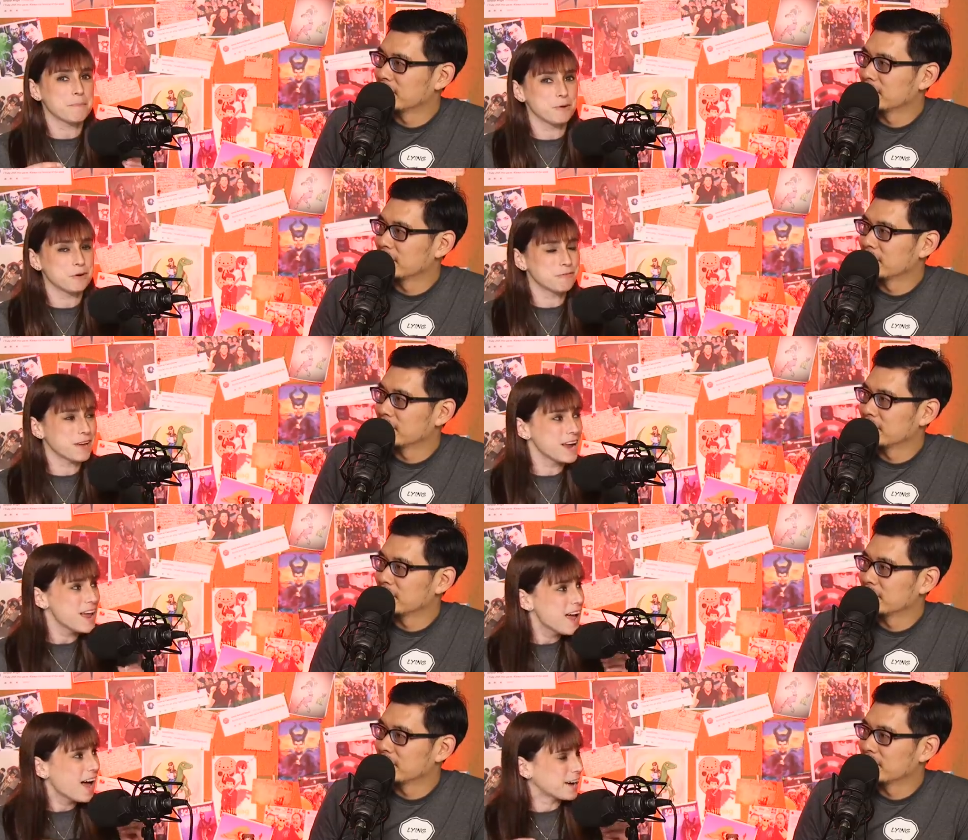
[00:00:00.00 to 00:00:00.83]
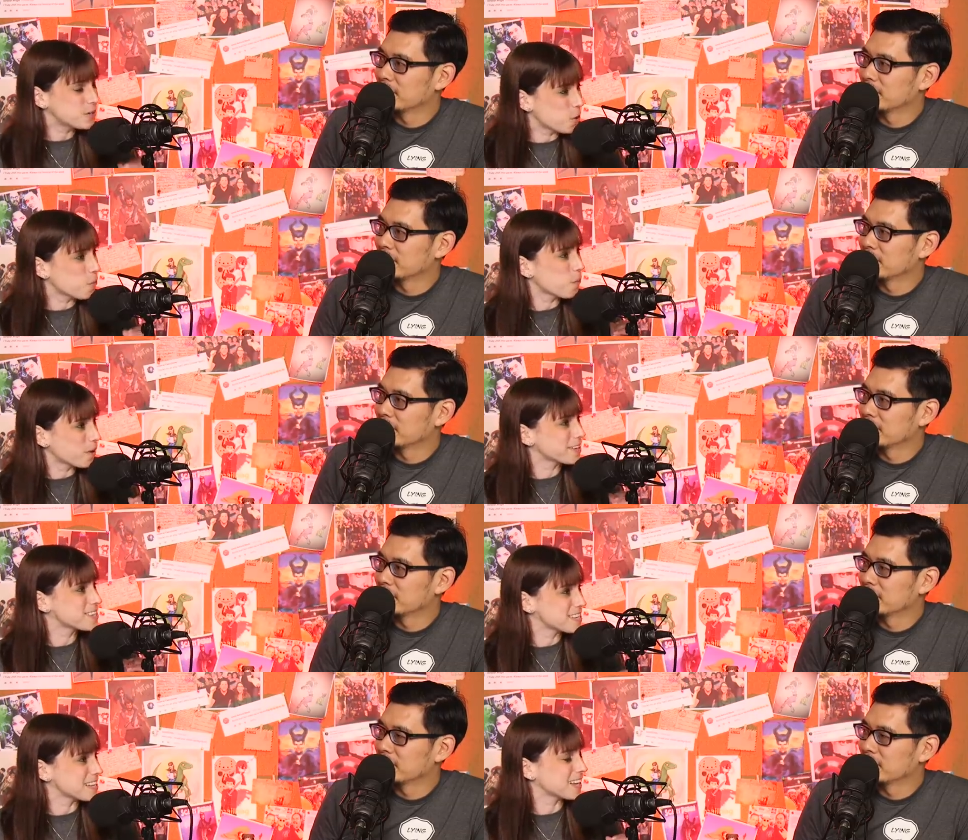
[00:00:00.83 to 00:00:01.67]
Speaker 1: movie, I don't want to
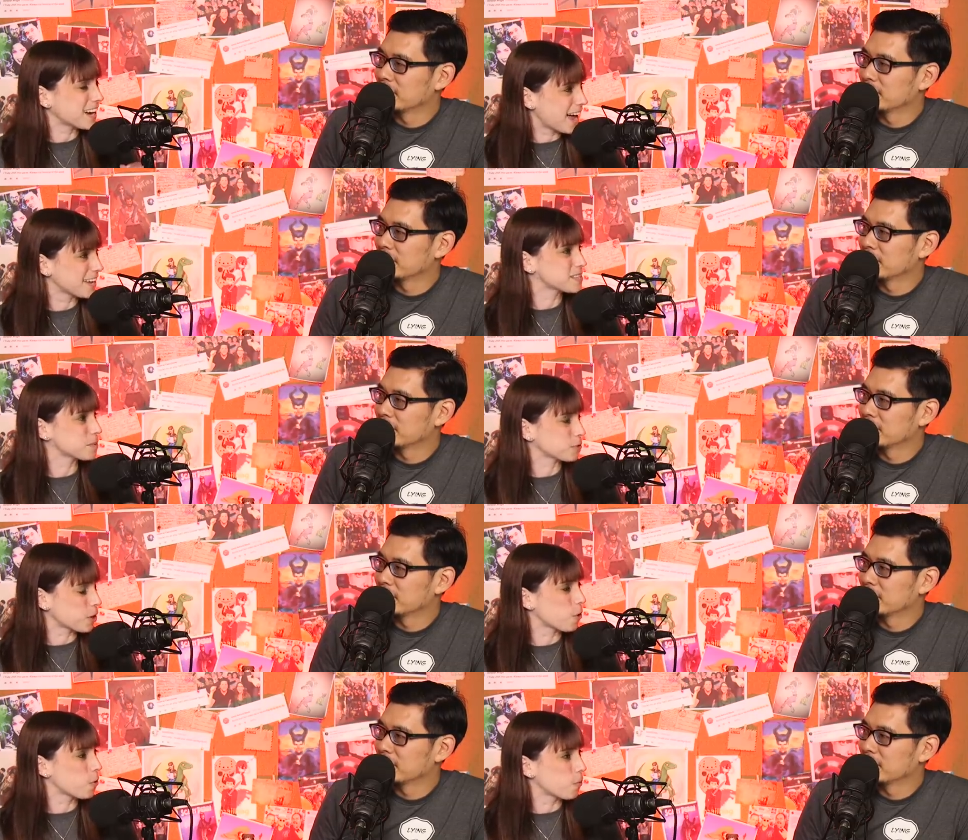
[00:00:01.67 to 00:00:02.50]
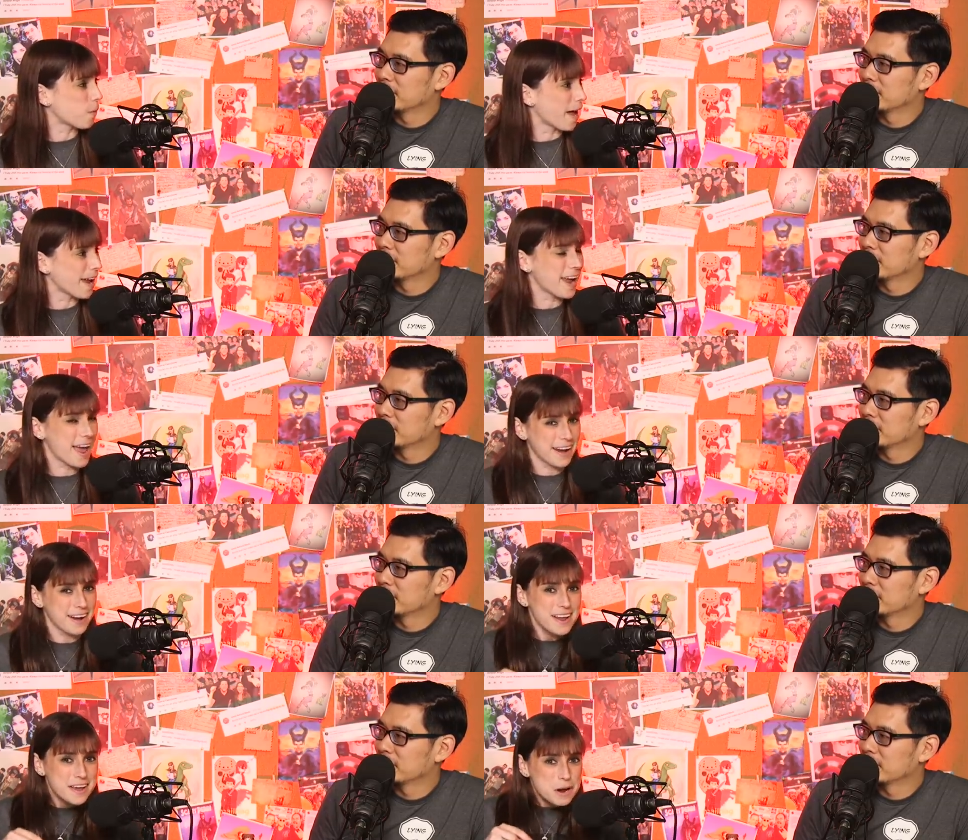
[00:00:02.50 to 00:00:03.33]
see the concept go away.
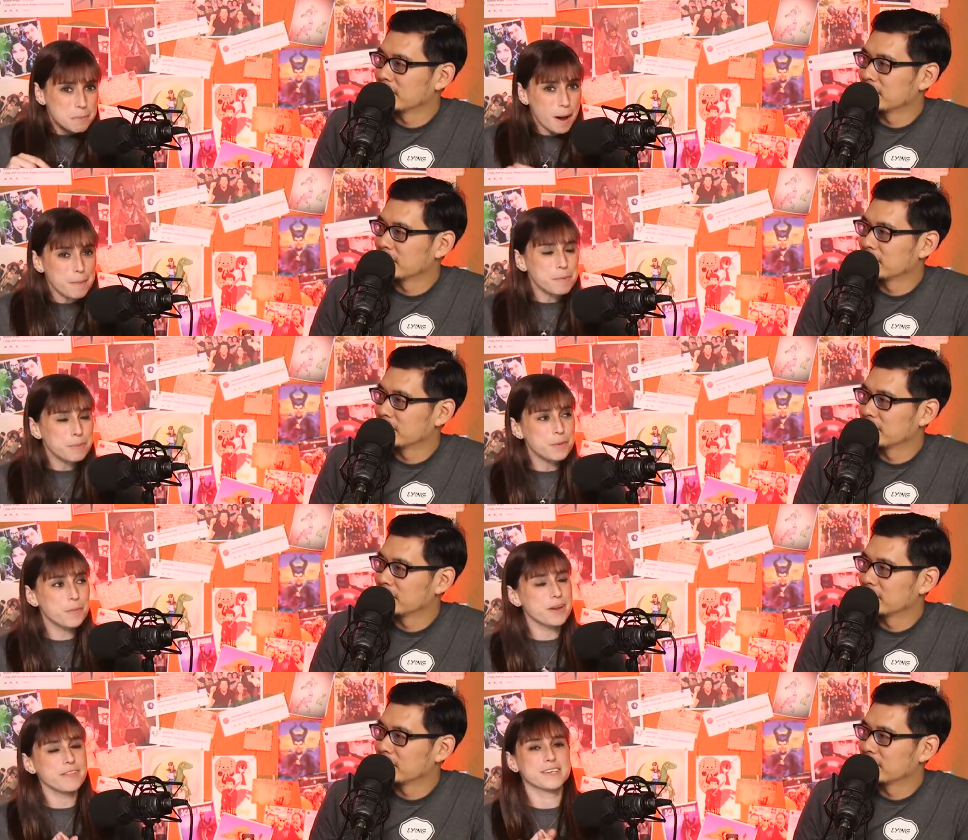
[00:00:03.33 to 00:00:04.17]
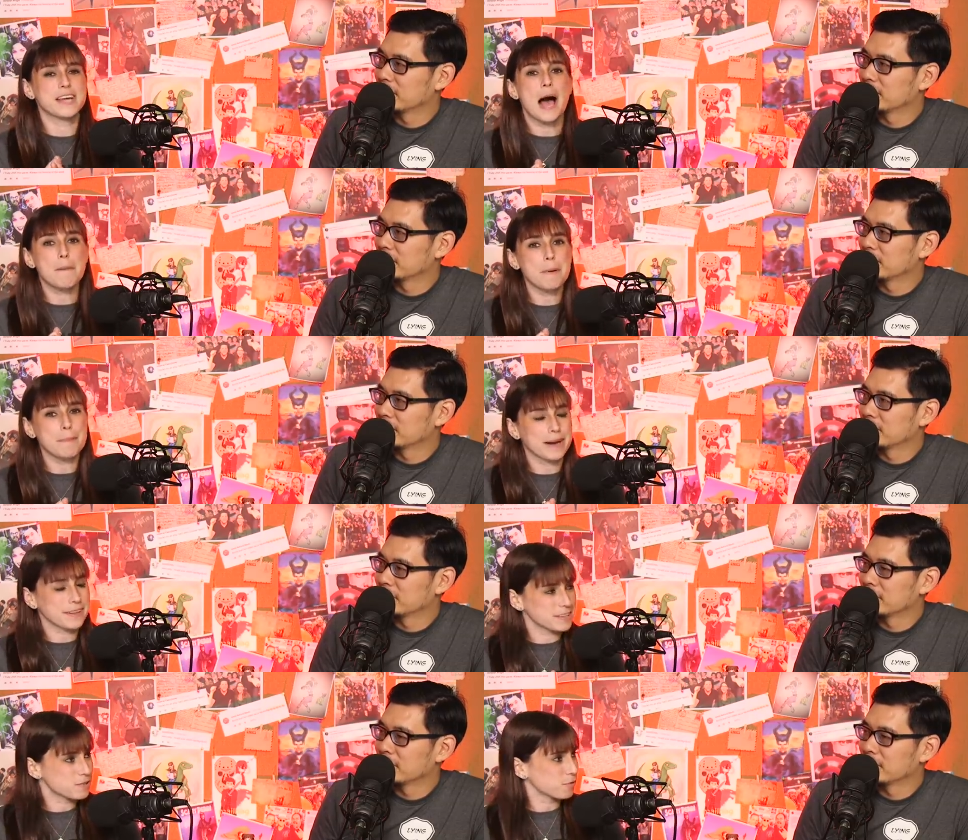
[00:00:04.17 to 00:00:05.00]
And probably one of the top on my
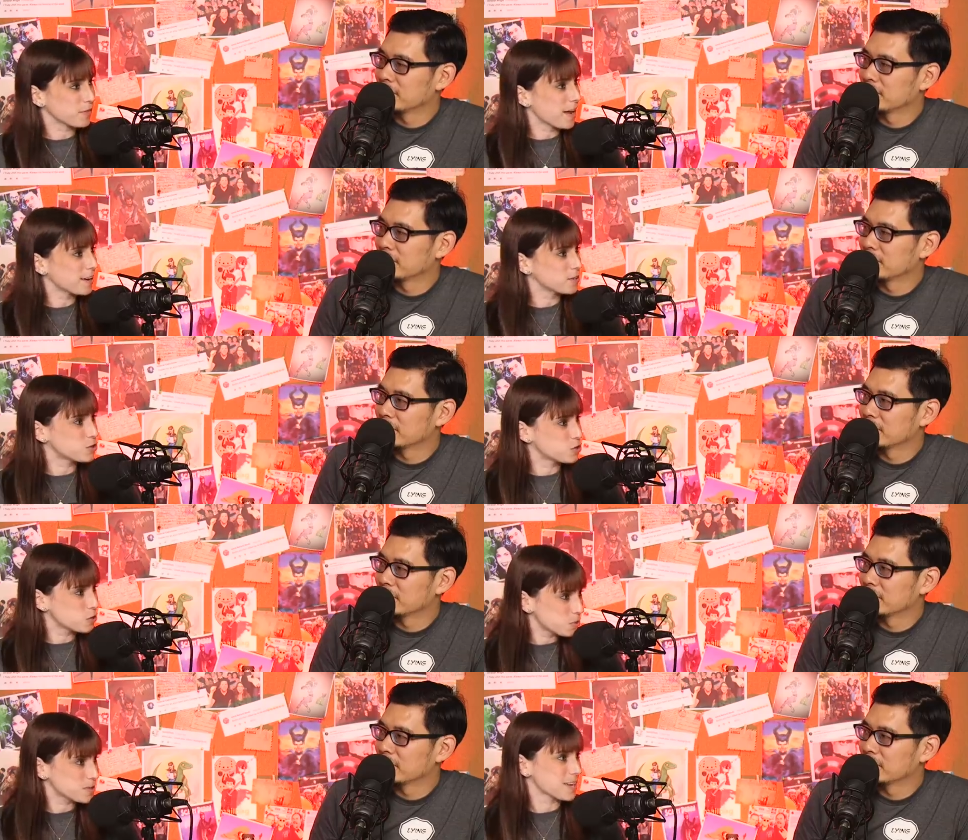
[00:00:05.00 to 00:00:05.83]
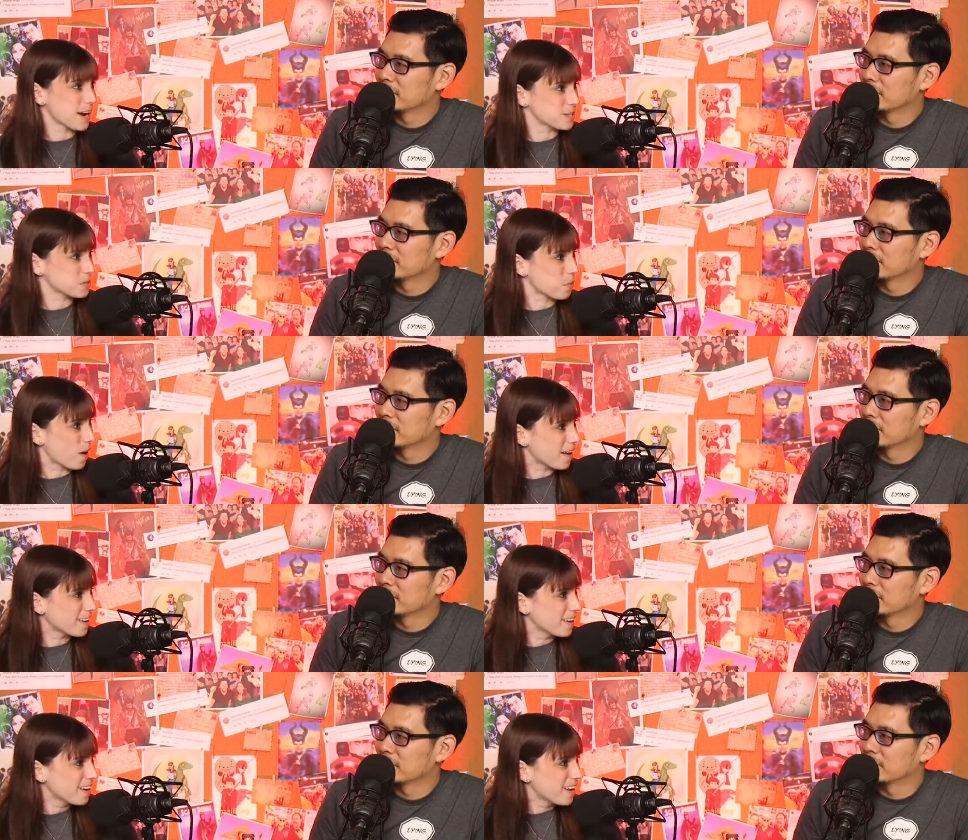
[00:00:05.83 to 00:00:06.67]
list for that is Suicide
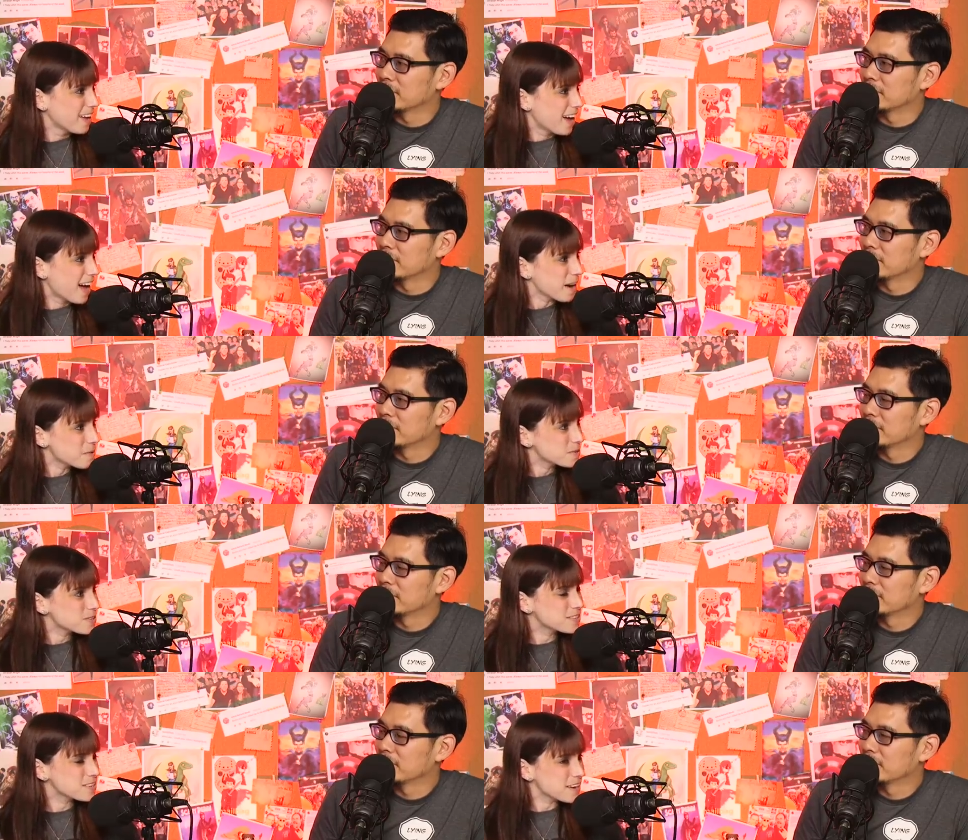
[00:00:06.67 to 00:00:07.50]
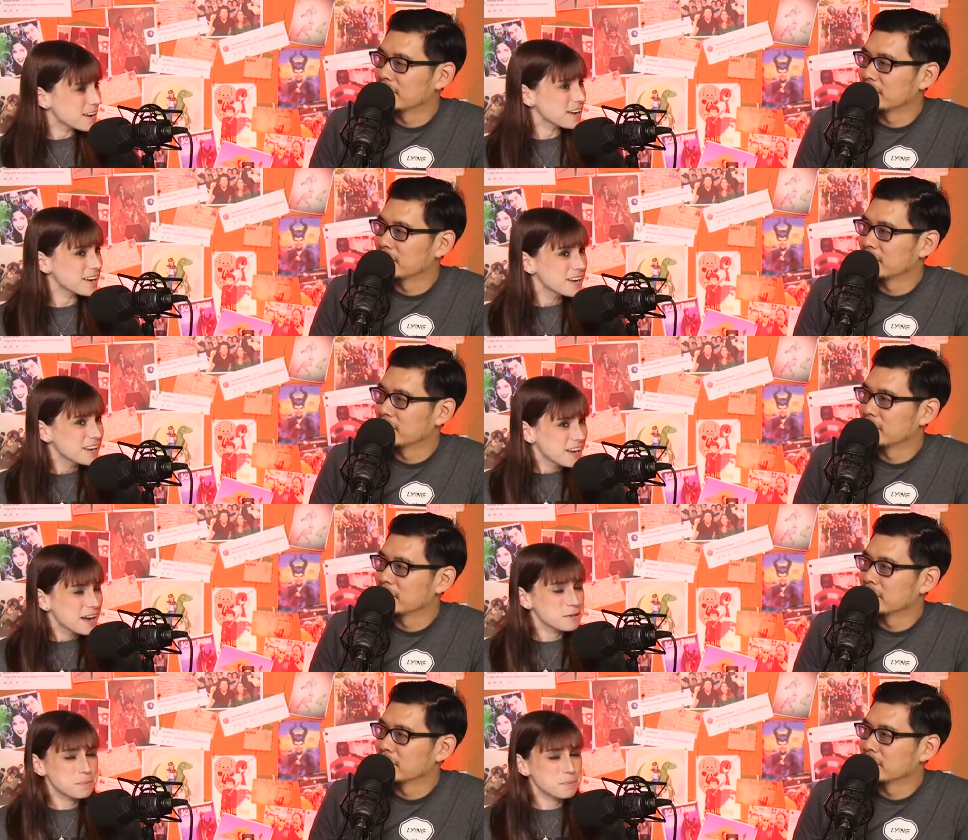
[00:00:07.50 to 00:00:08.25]
Squad. Mm-hmm. I was uh, I was